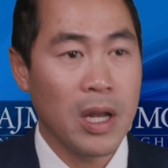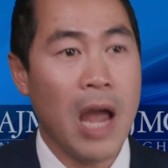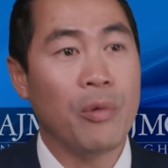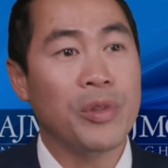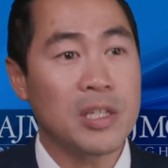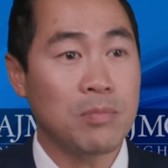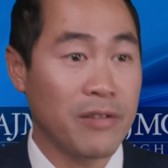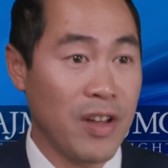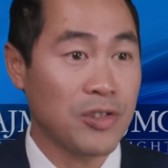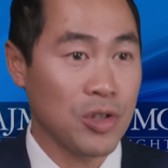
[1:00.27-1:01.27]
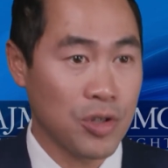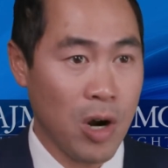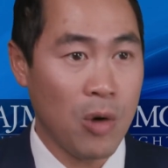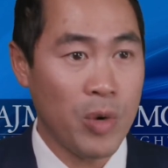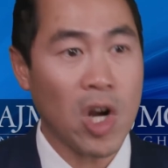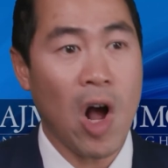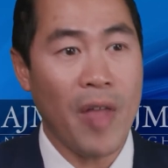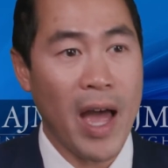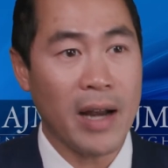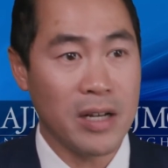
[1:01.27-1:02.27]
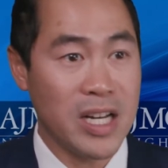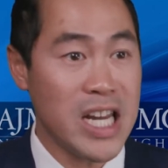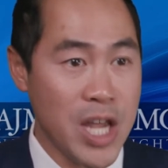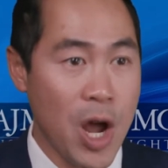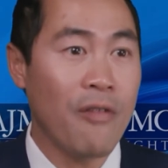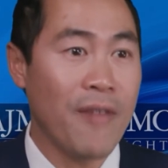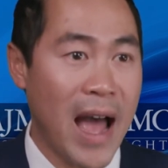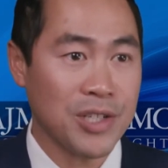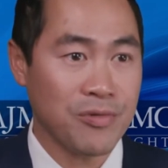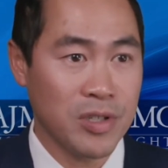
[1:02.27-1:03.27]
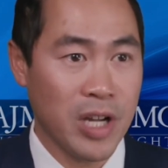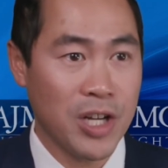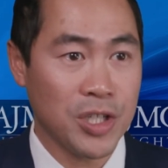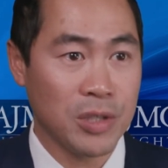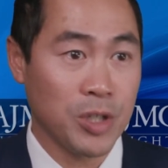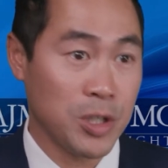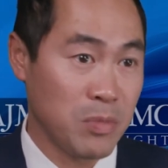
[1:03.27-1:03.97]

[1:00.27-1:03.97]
And when these blood vessels grow, we call that neovascularization, which